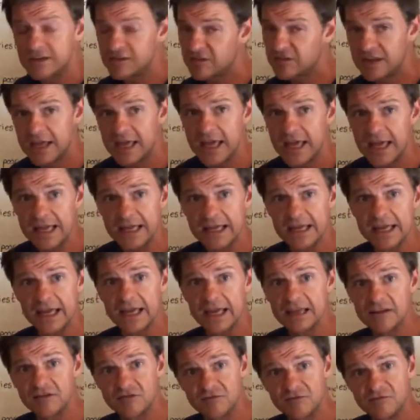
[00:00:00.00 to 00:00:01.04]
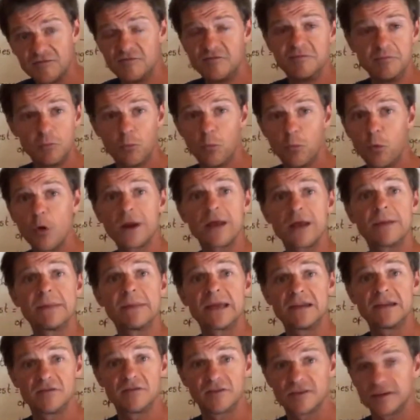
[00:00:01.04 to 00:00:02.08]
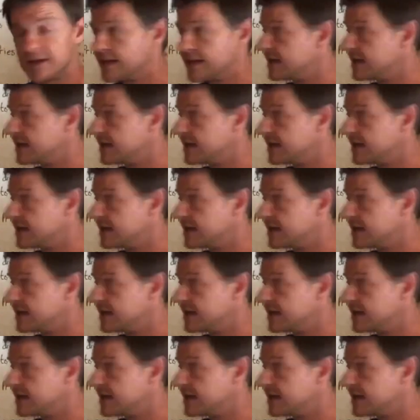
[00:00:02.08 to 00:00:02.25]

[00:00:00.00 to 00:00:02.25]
is key, is what it means to